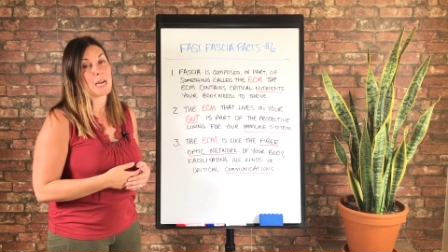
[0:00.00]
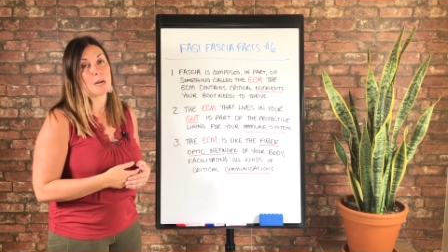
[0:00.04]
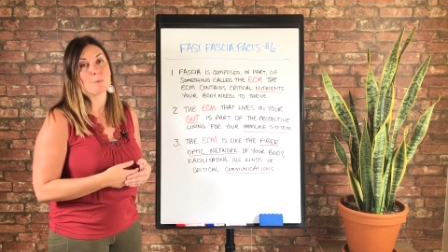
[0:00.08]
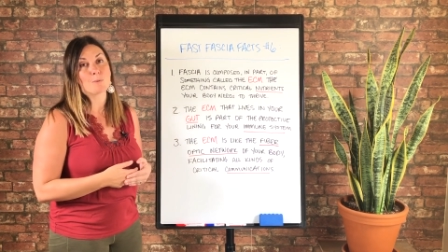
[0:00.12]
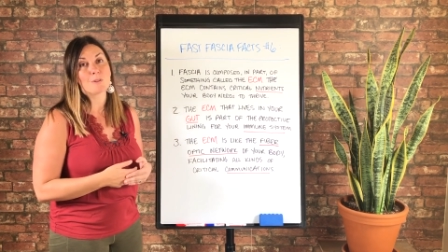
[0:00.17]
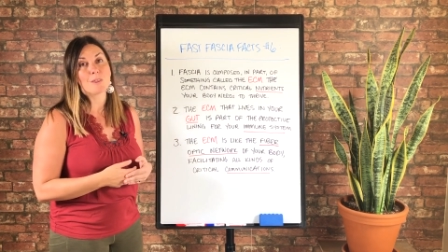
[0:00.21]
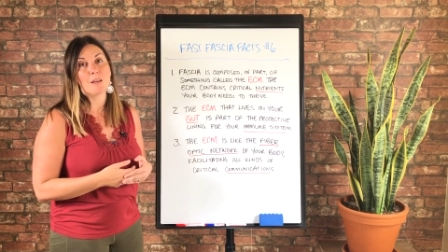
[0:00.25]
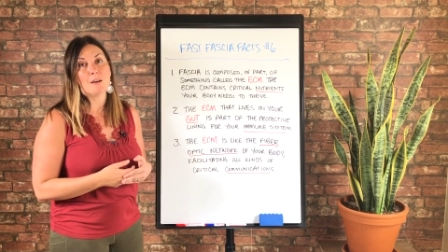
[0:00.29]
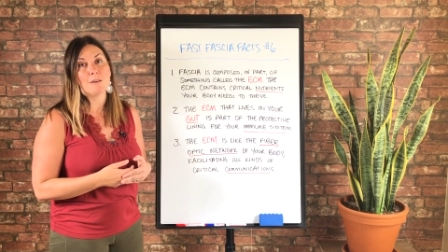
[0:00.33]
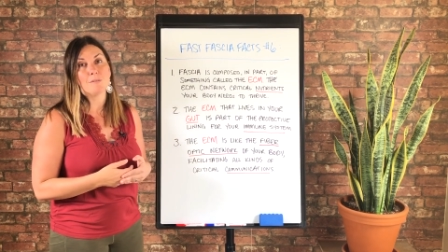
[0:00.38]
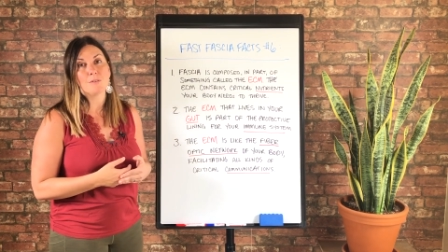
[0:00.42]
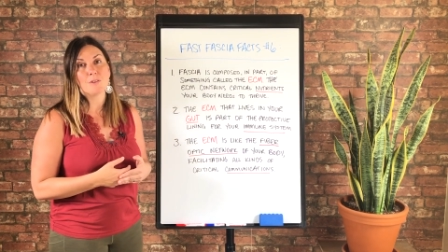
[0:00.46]
I
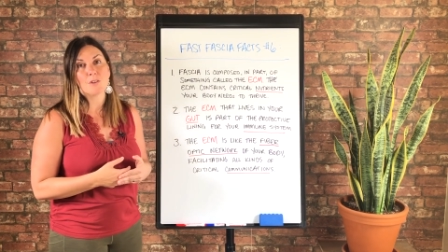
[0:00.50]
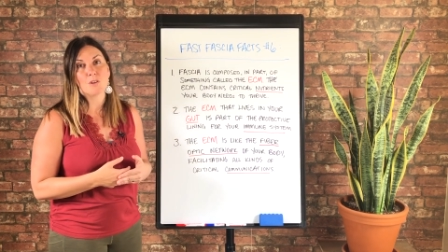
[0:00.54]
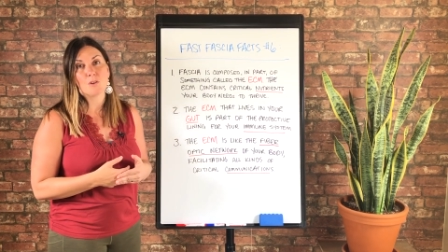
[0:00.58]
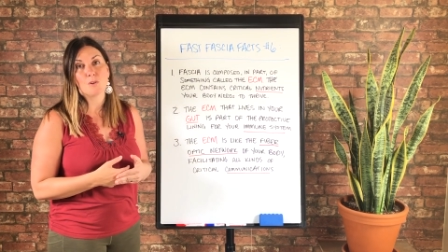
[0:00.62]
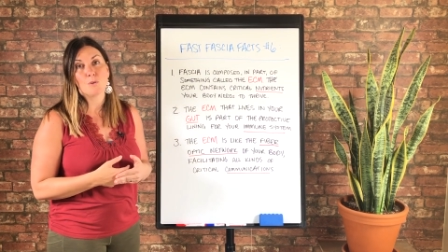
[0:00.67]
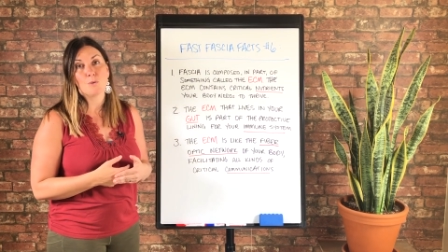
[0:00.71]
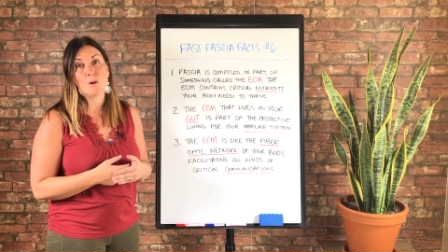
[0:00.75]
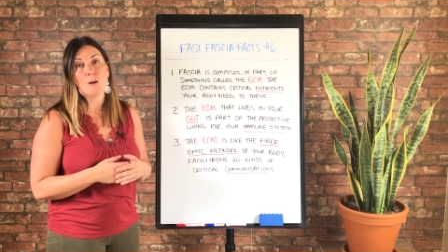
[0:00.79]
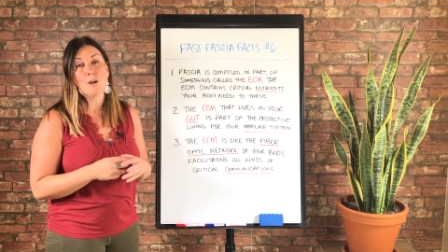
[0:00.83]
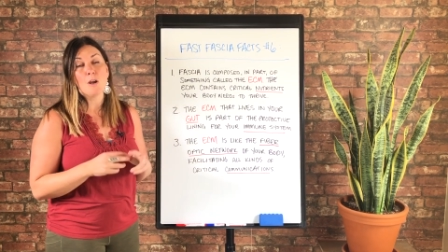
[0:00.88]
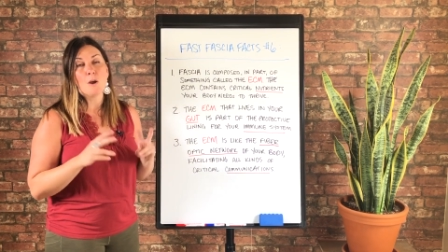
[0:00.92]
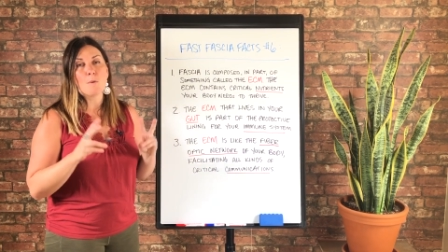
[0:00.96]
would love
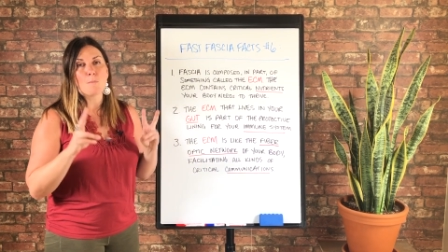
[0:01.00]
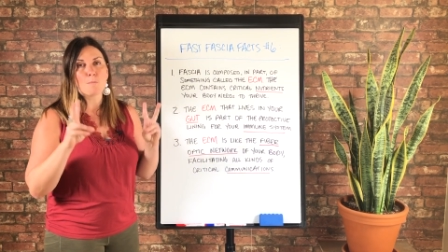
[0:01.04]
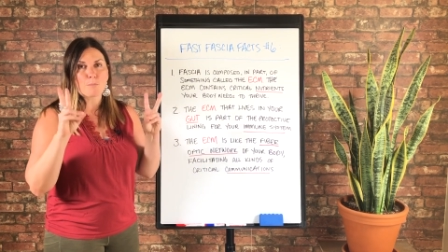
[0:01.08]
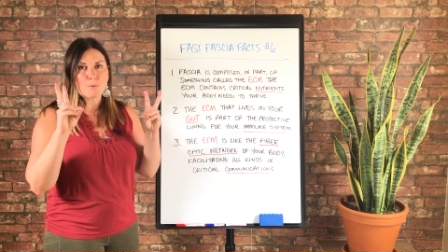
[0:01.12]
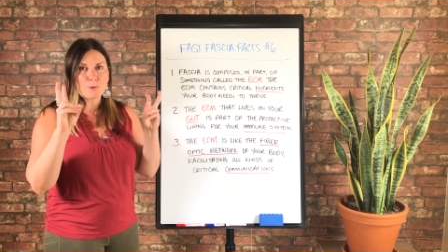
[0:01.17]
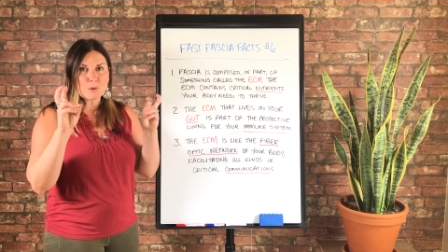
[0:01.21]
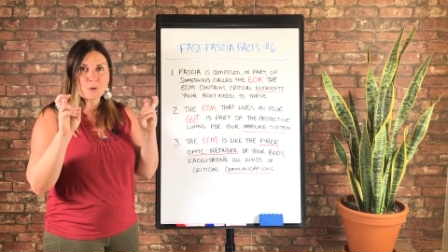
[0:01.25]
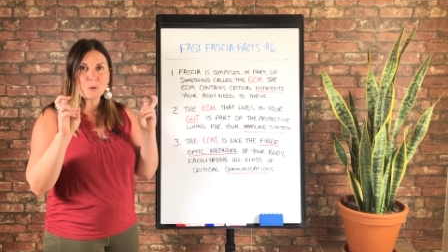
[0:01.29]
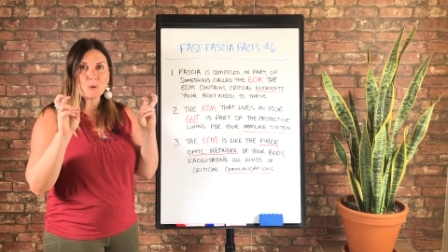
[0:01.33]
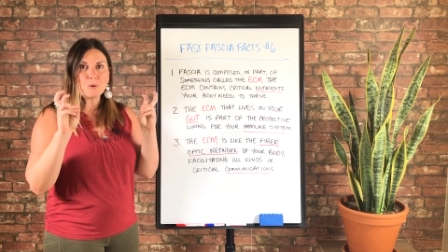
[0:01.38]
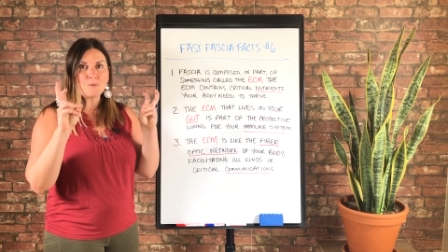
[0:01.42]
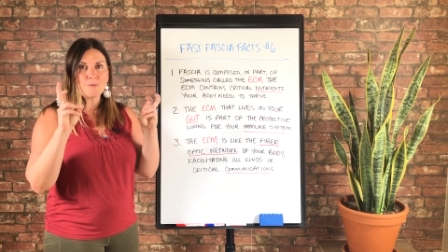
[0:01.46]
to
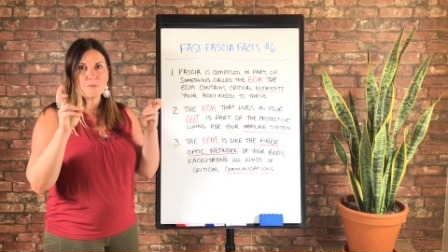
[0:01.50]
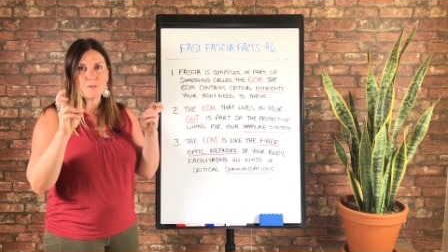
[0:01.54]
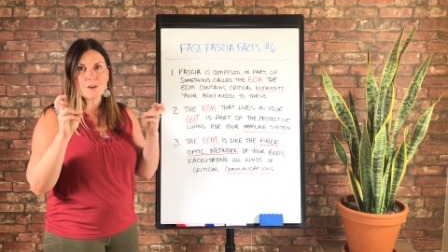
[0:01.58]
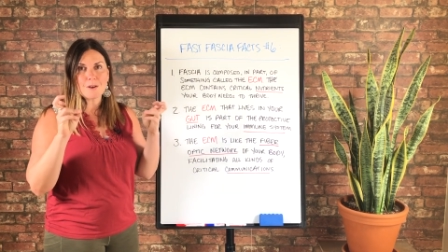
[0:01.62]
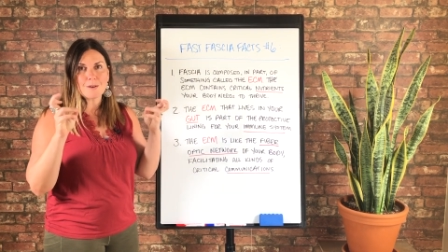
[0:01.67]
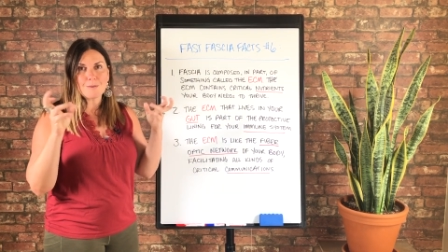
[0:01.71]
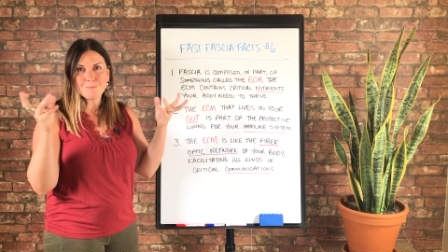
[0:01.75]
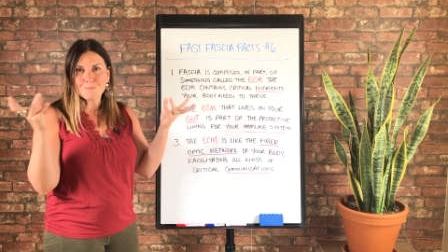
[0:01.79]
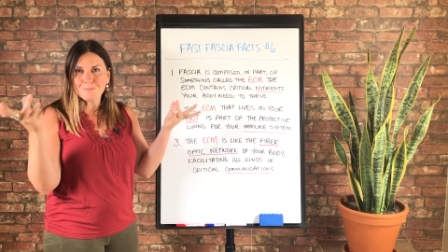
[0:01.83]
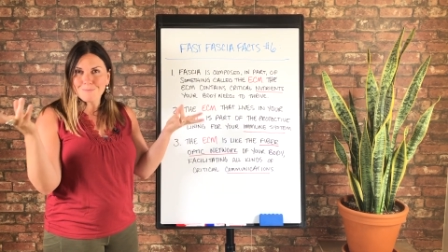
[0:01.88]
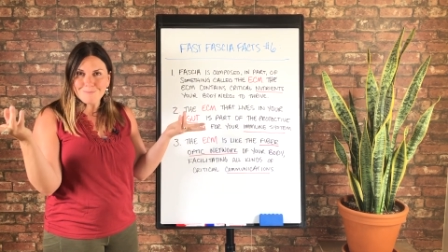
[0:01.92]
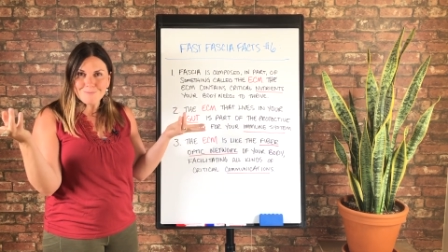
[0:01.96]
prove
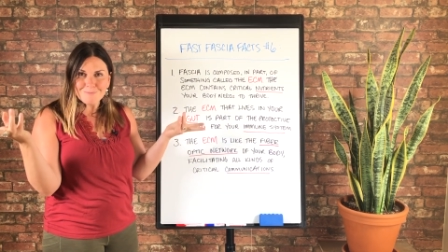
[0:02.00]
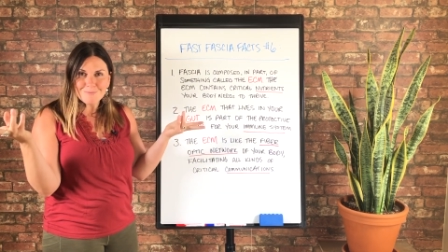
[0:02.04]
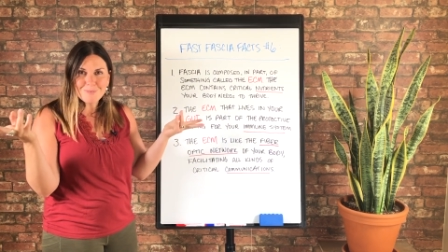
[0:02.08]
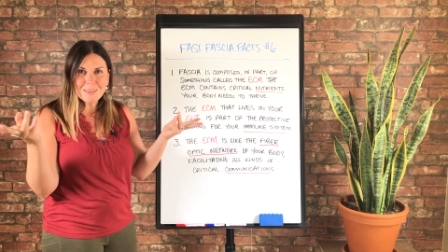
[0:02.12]
them.